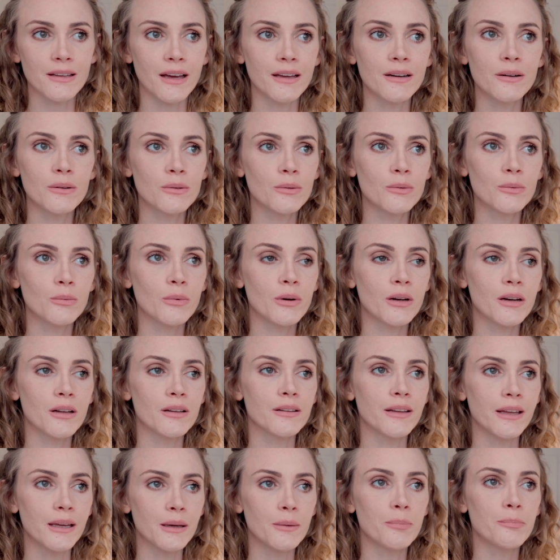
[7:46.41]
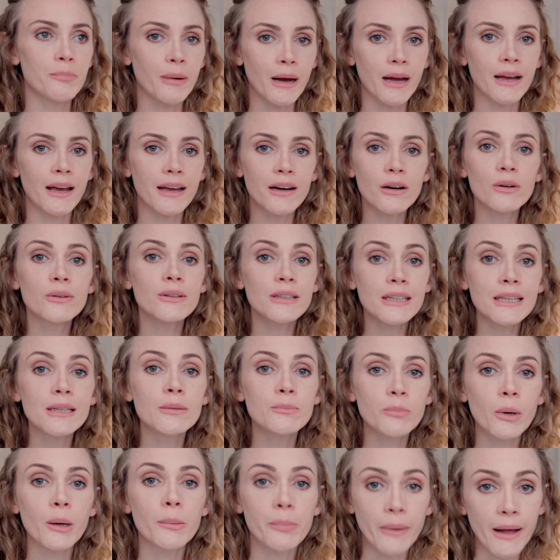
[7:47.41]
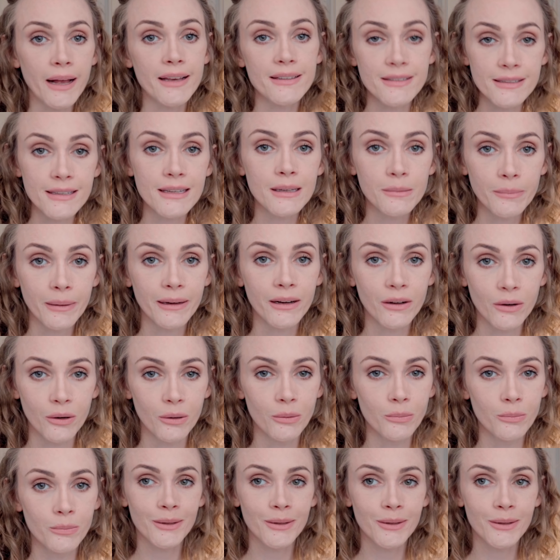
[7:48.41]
I don't want to like buy I don't need more plastic in my home.